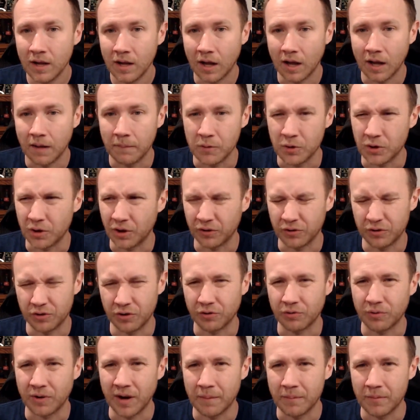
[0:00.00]
Um, you can also
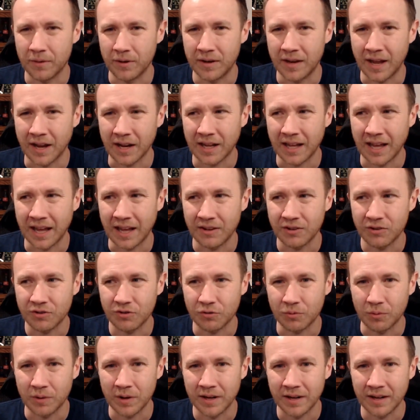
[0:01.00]
just grab the Netcat
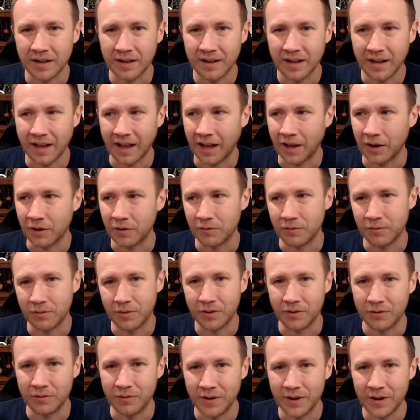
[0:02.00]
string out of
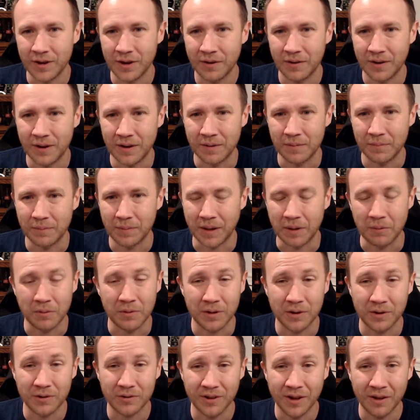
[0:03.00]
this video and play
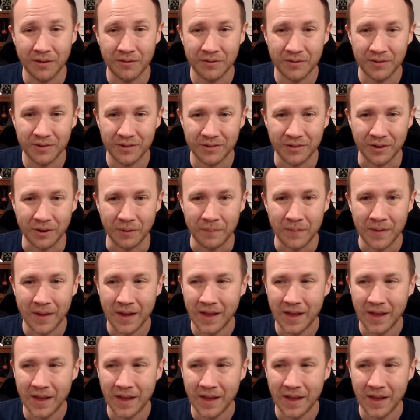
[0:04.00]
with it yourself. So